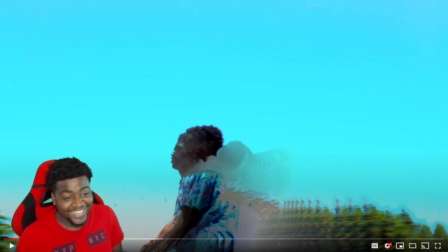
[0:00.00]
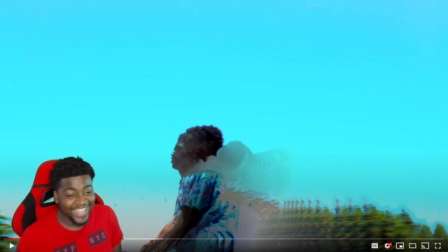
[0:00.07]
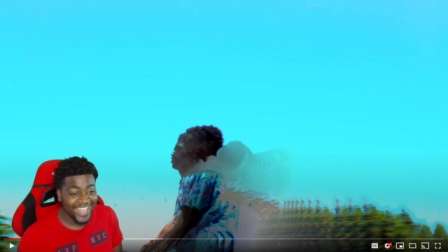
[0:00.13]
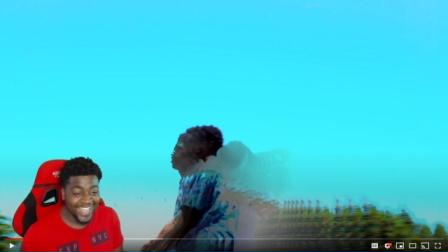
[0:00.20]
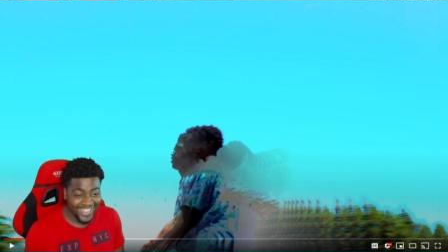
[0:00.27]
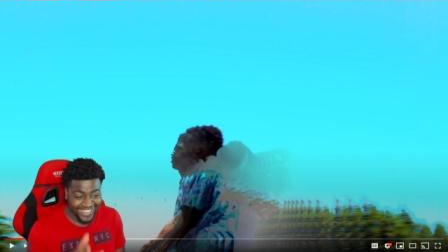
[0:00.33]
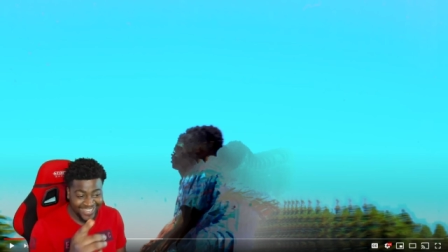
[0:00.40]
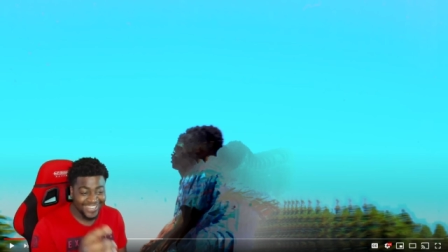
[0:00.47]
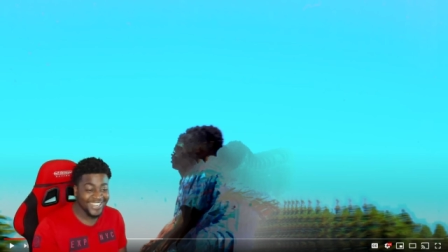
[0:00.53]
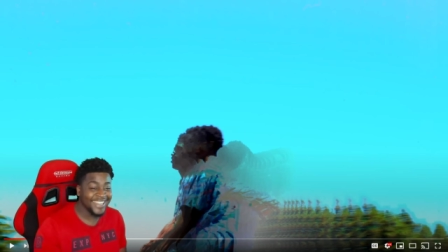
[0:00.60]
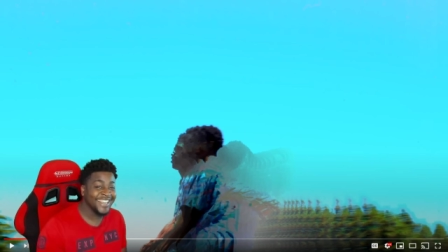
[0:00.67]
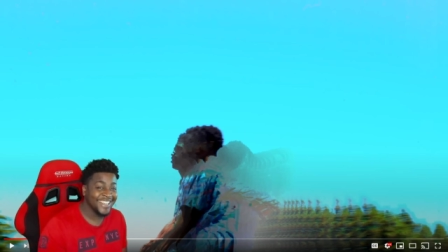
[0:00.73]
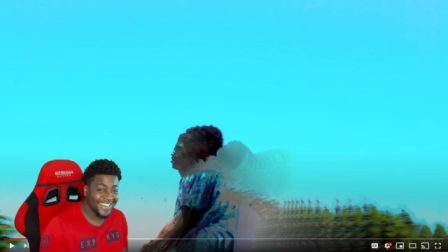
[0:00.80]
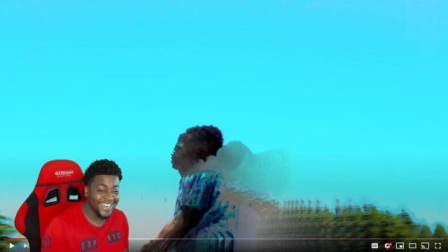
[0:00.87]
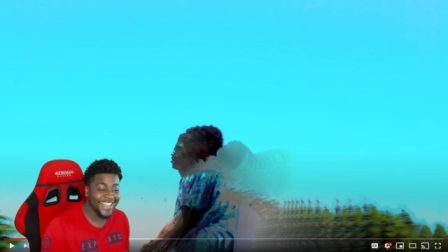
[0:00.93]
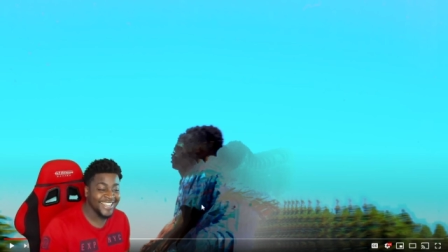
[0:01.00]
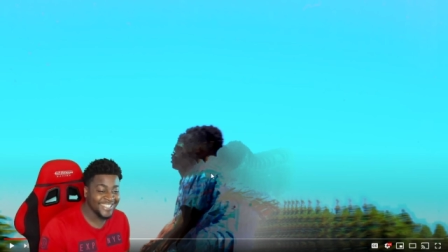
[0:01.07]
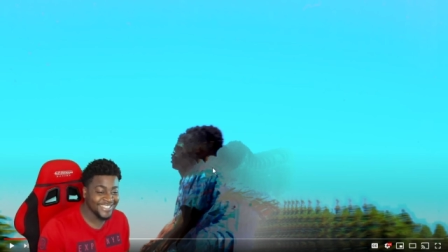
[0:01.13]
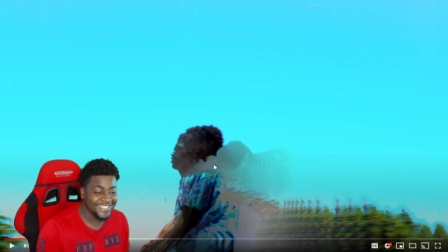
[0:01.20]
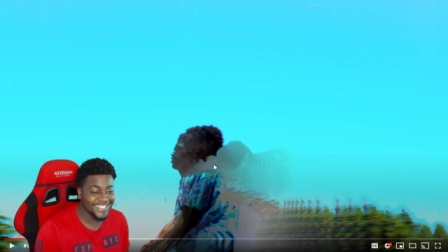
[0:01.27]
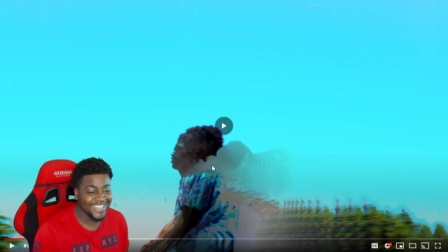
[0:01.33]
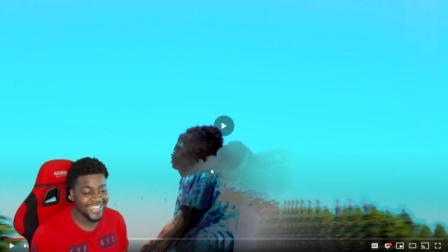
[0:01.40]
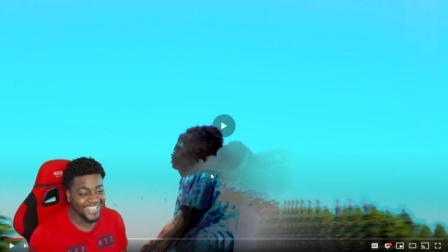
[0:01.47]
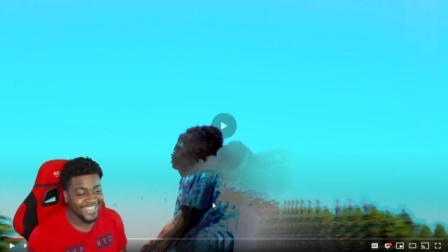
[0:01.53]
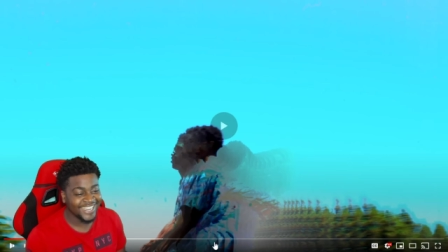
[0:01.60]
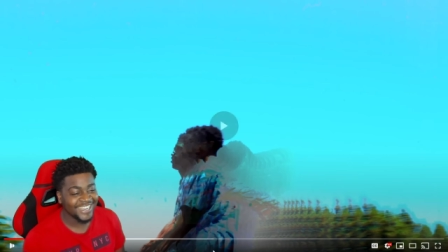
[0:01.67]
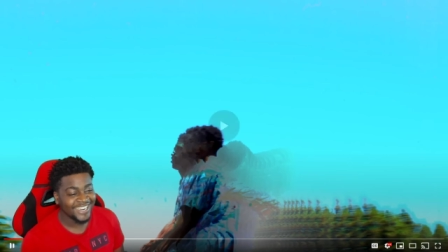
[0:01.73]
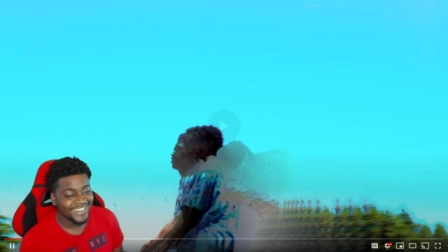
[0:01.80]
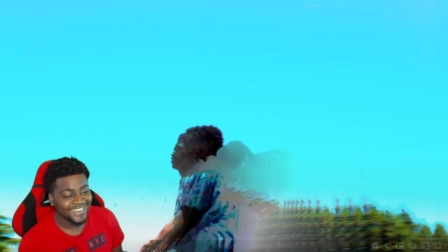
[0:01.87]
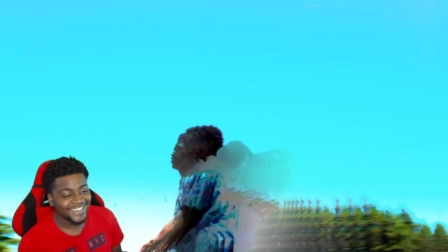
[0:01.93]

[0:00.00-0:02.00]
Hey, you know what I'm saying?